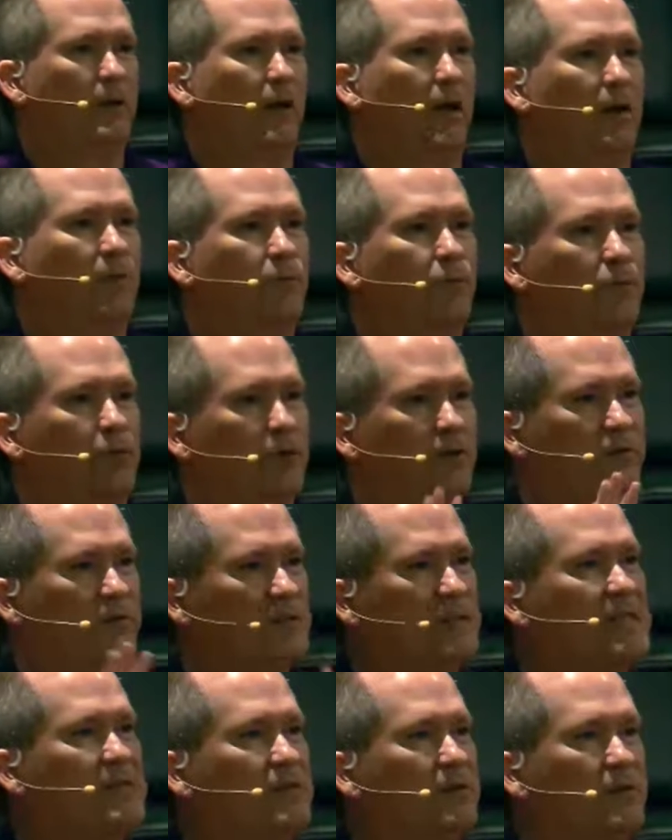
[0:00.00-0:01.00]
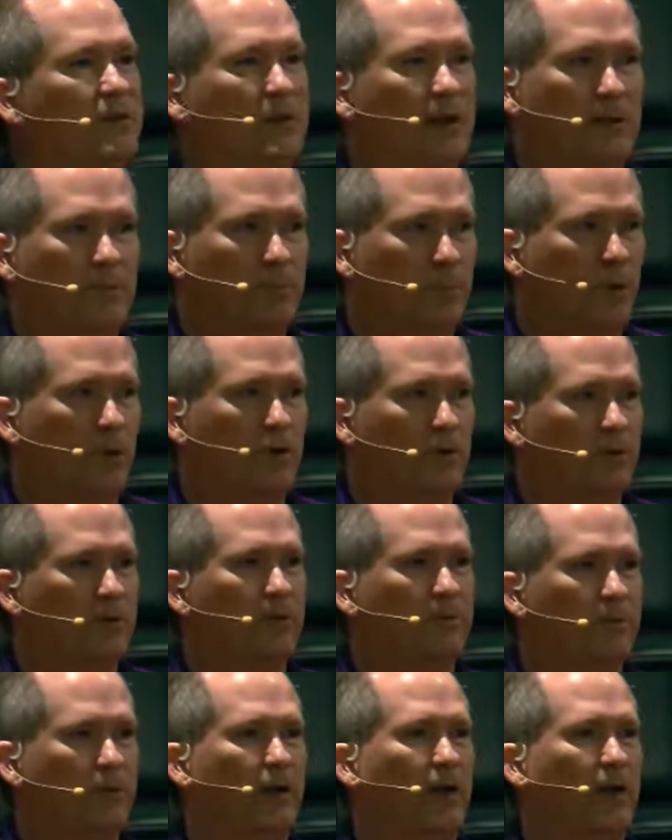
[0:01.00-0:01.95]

And for a season, they burned